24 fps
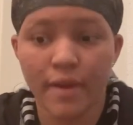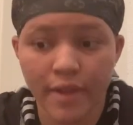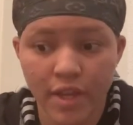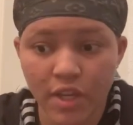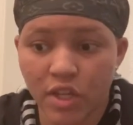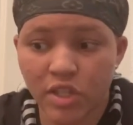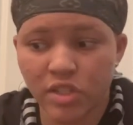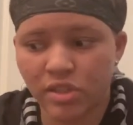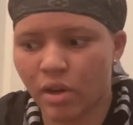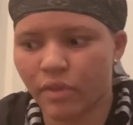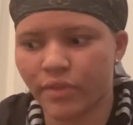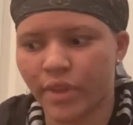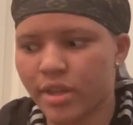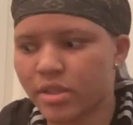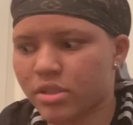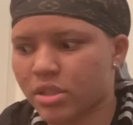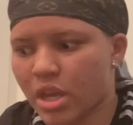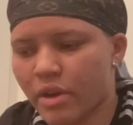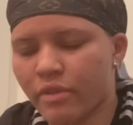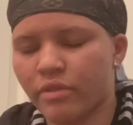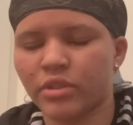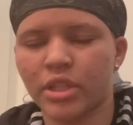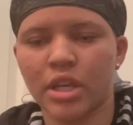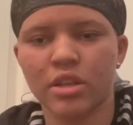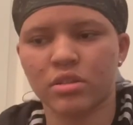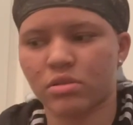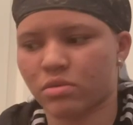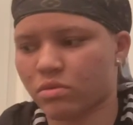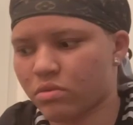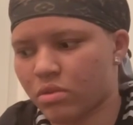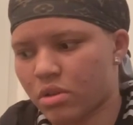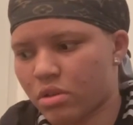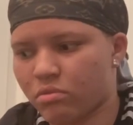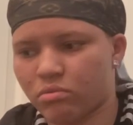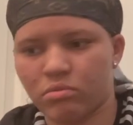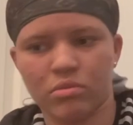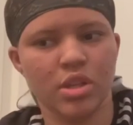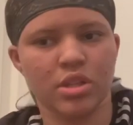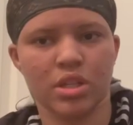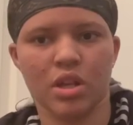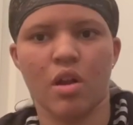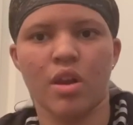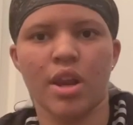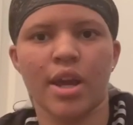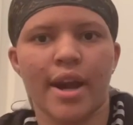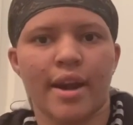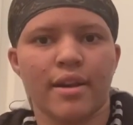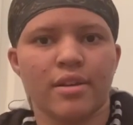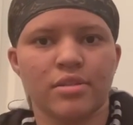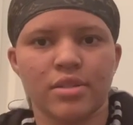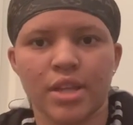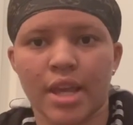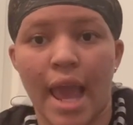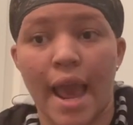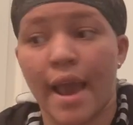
It's that's every that's that's all I gotta say.